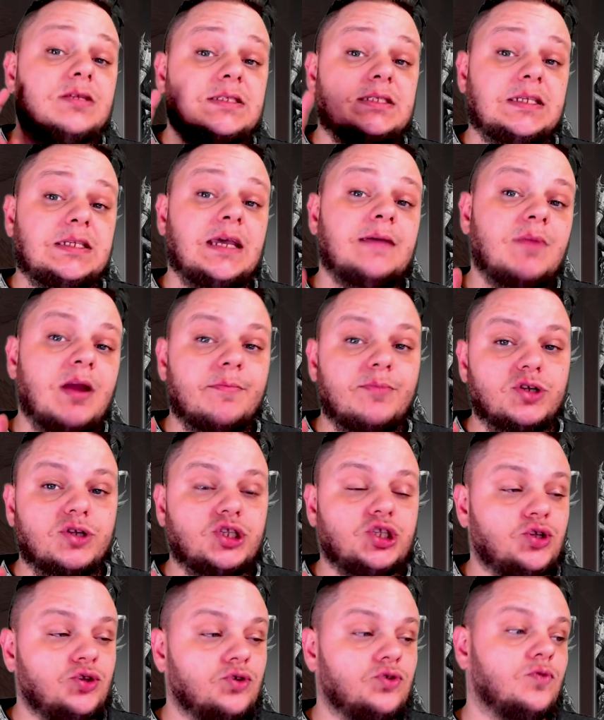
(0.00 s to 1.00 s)
tip number
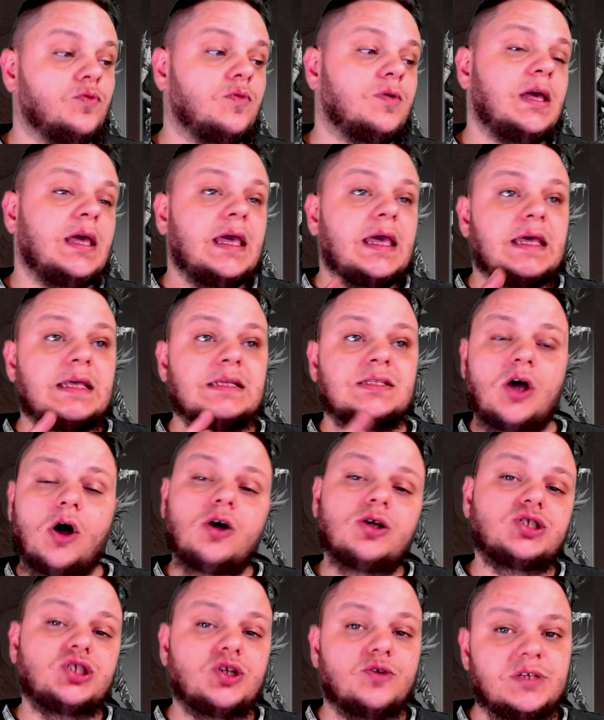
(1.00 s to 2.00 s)
2 is
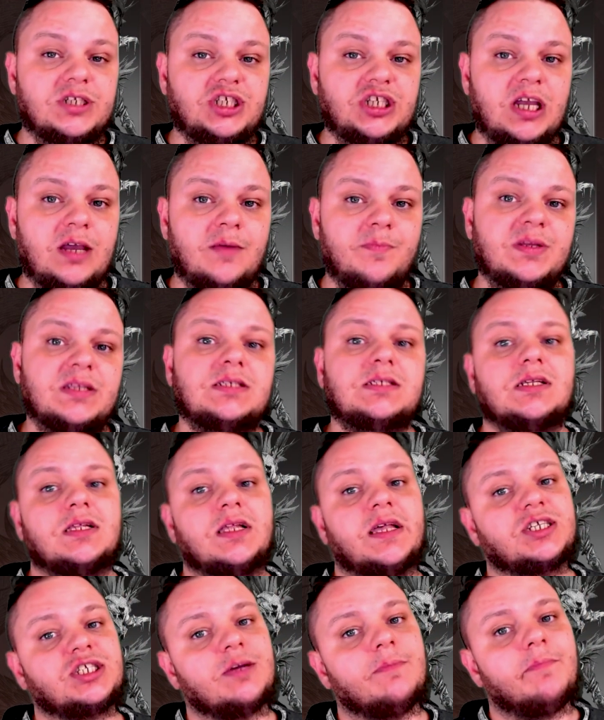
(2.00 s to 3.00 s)
also in champion
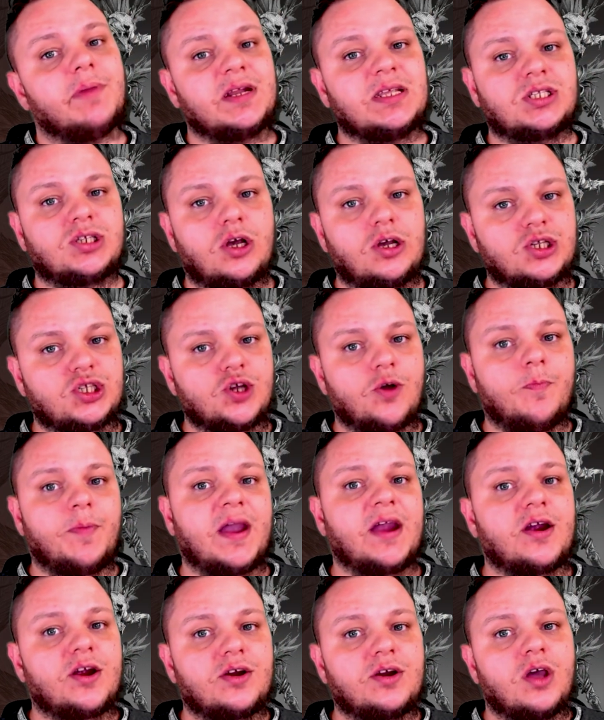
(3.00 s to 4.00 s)
selection, but it's also
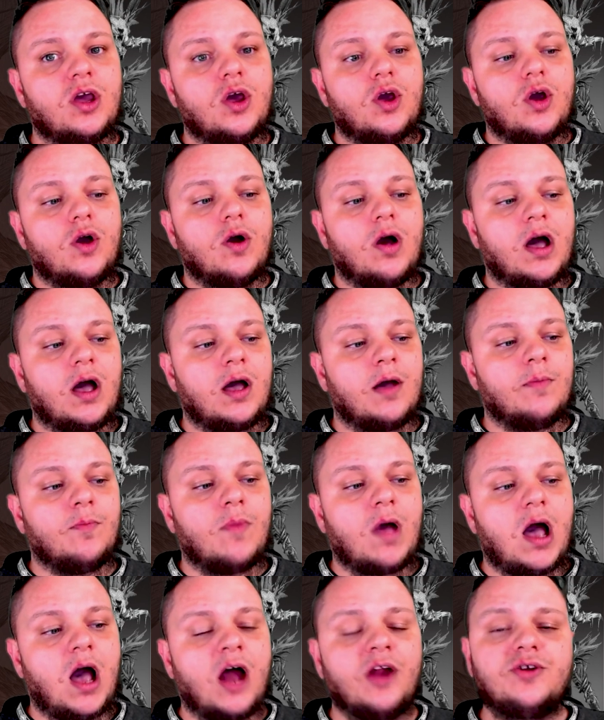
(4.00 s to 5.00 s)
paired
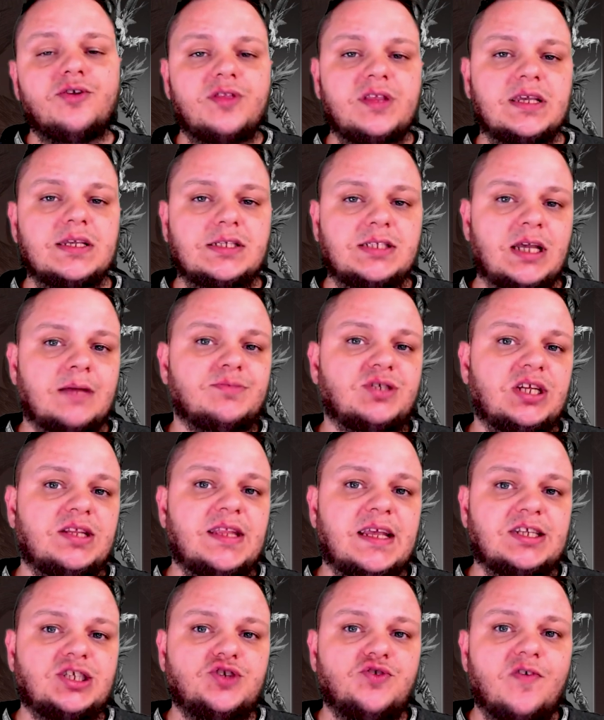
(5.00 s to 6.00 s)
under the assumption
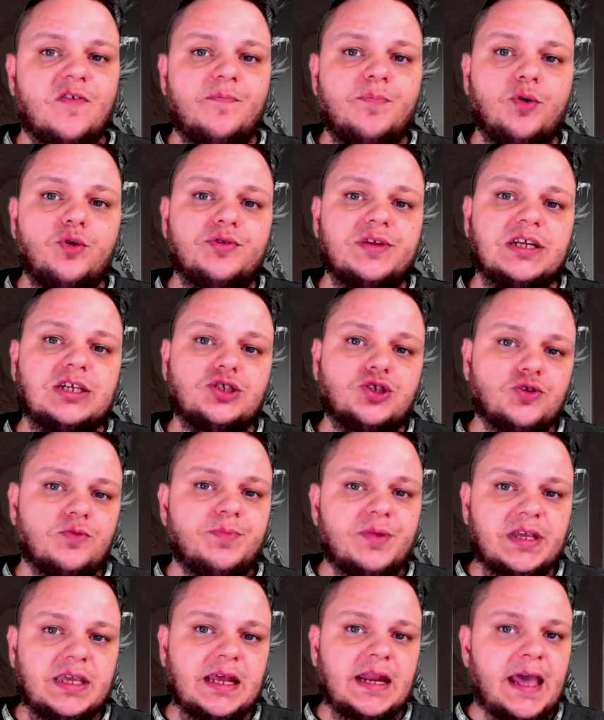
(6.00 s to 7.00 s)
that you have pulled a
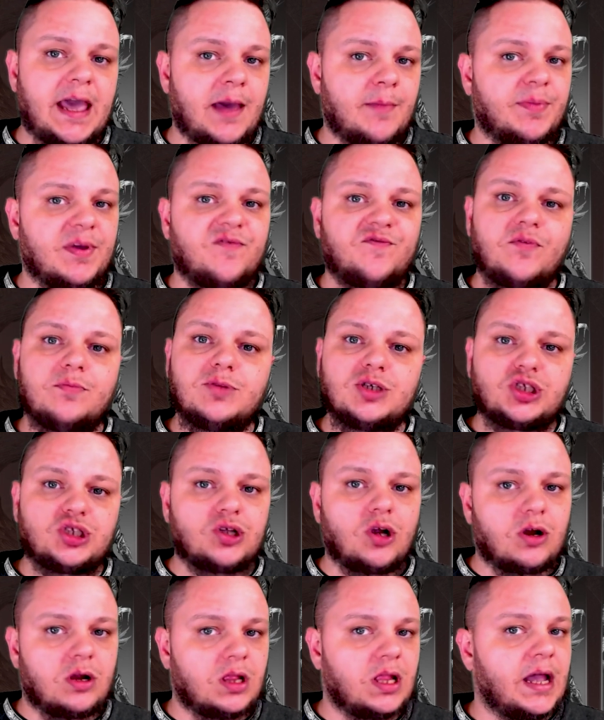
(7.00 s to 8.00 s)
duplicate epic from your
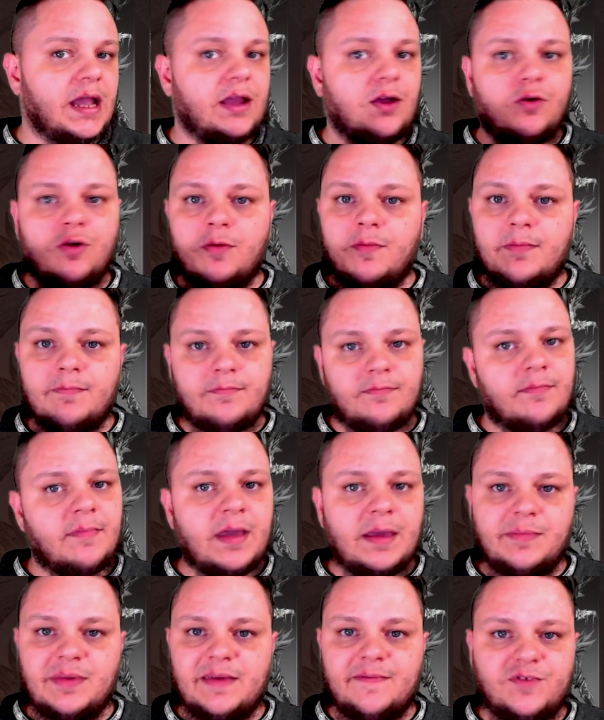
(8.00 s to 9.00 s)
Starlight or
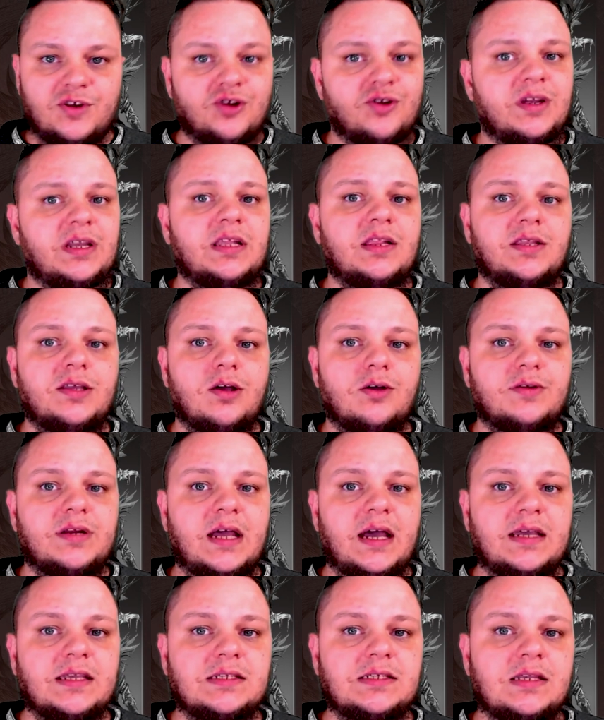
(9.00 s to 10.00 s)
maybe even your Helio
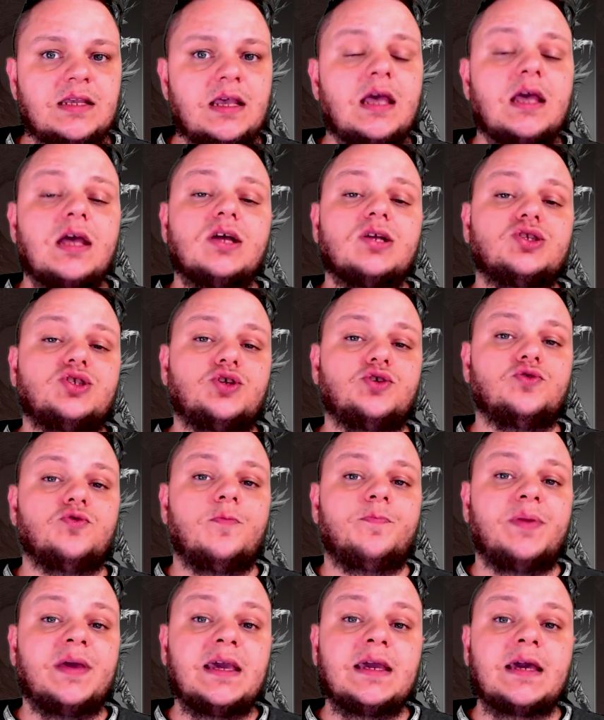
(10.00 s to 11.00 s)
dice to
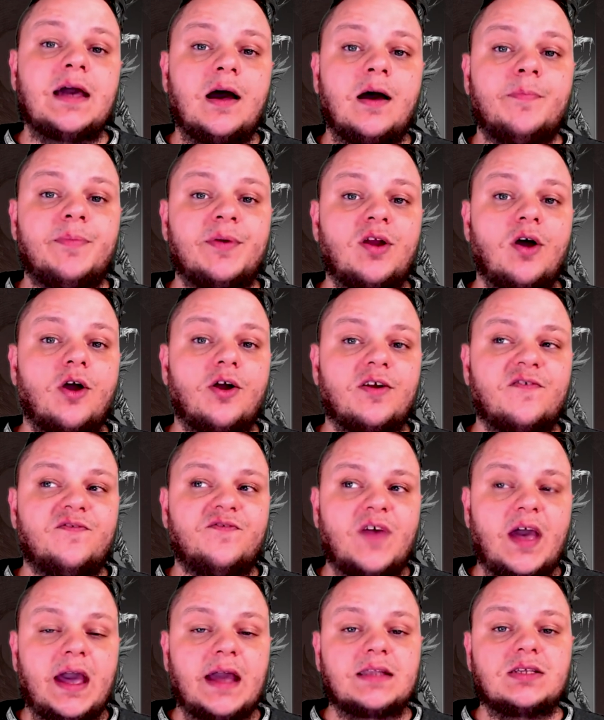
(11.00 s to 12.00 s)
pick up an
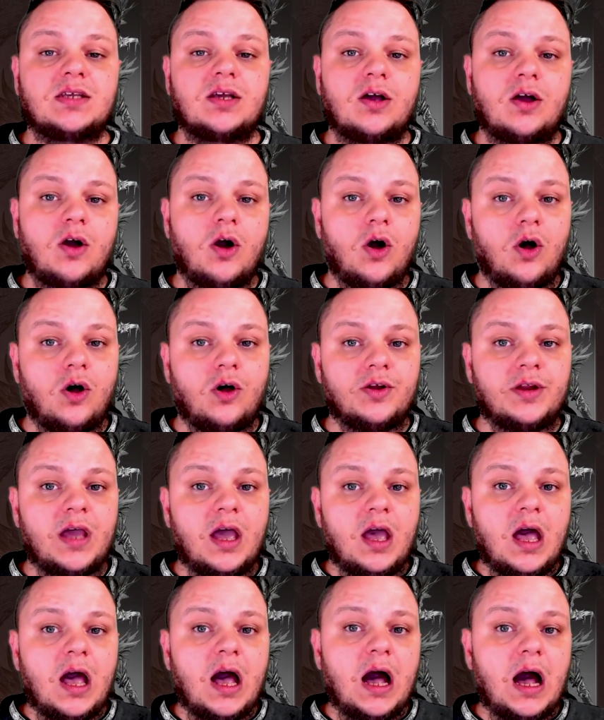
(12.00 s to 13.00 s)
artifact called
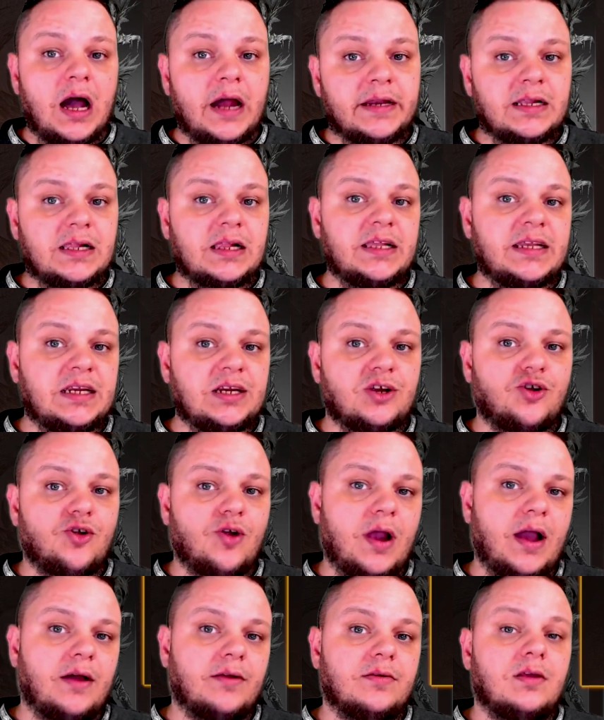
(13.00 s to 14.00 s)
Unclean
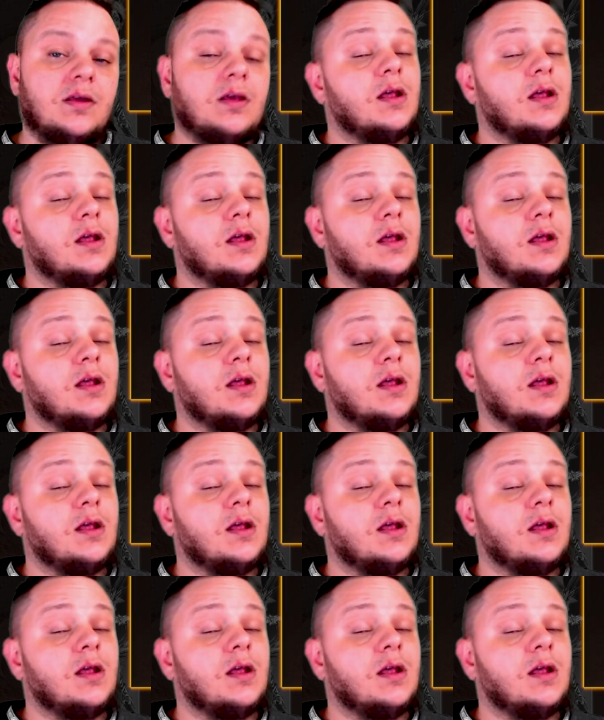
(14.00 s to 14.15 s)
Crown.